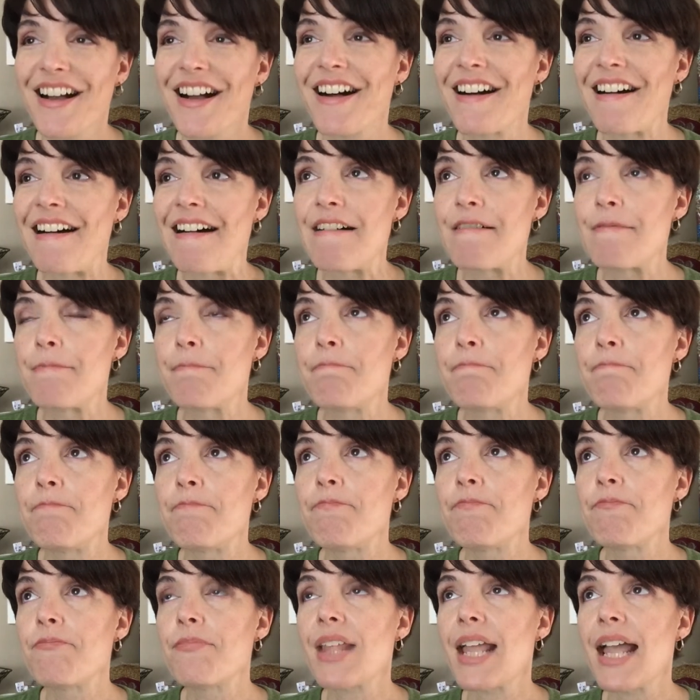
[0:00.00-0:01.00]

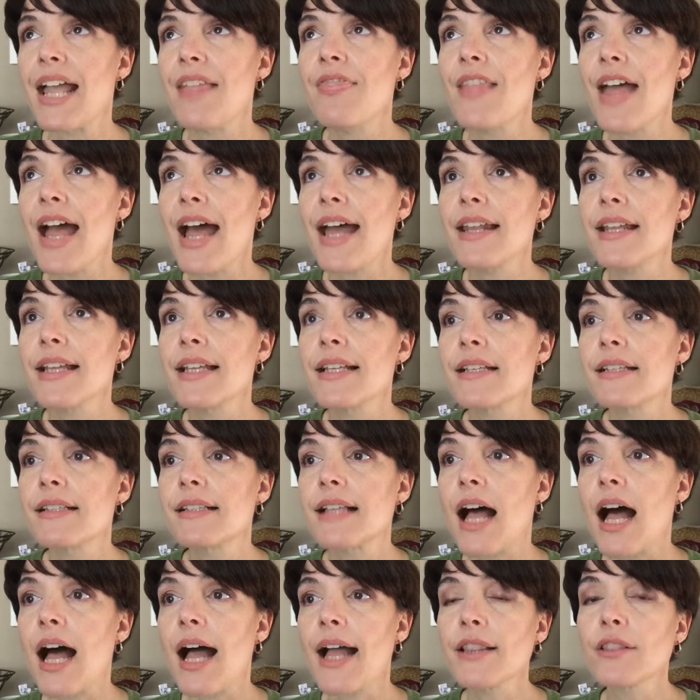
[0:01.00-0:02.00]
And that
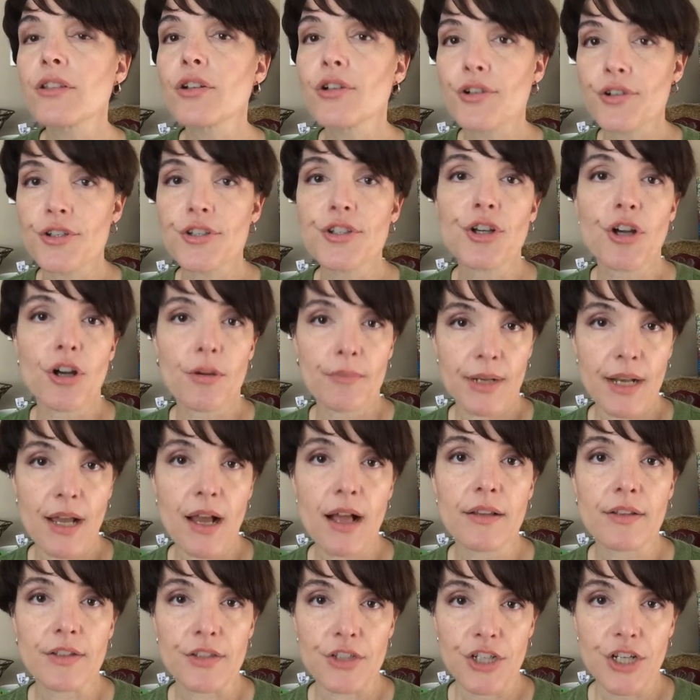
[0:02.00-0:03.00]
is, I learned
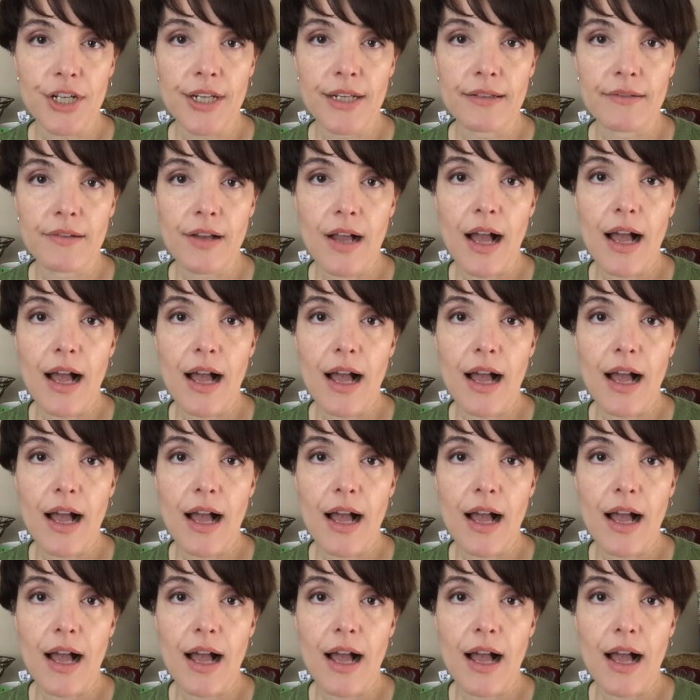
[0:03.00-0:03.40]
terminology.